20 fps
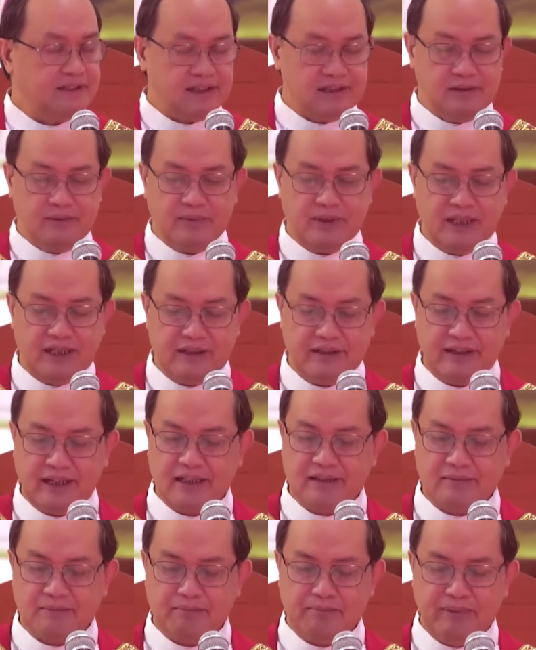will
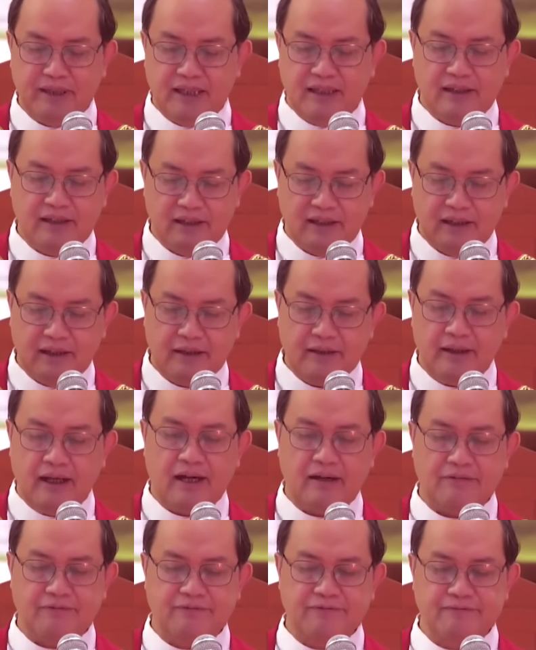not be
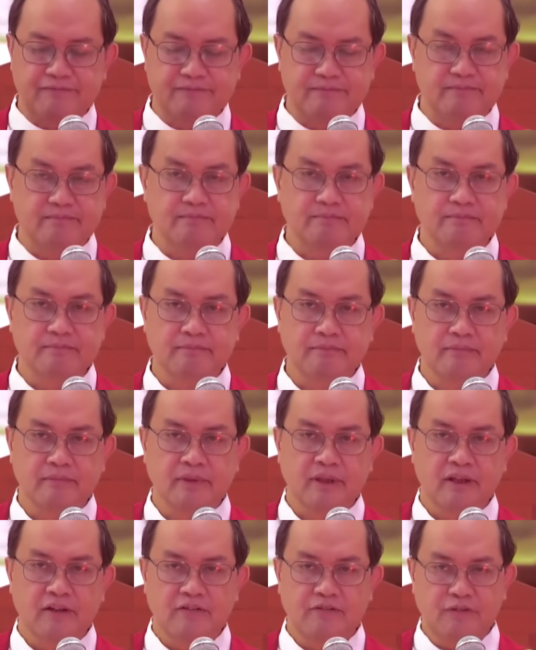enough
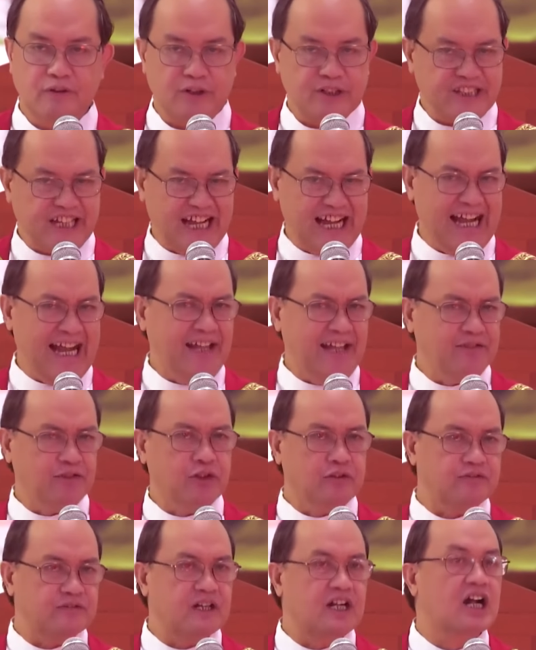for the hand
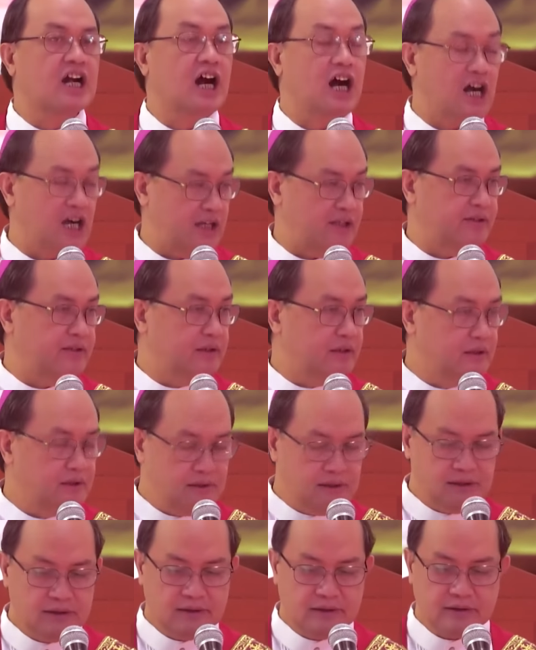of God
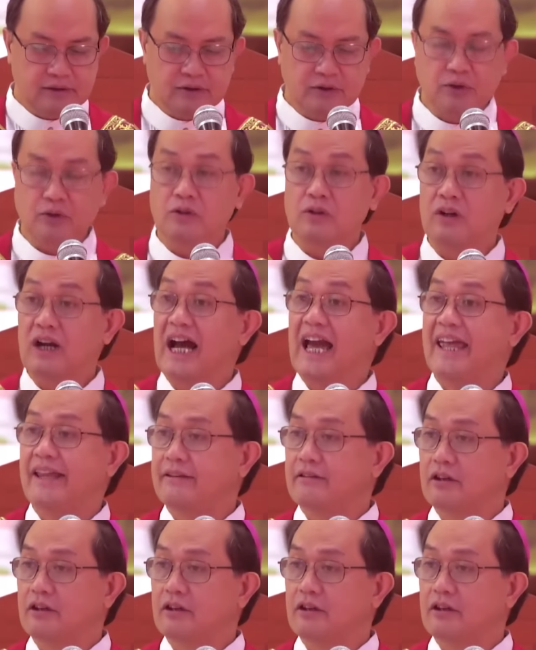to write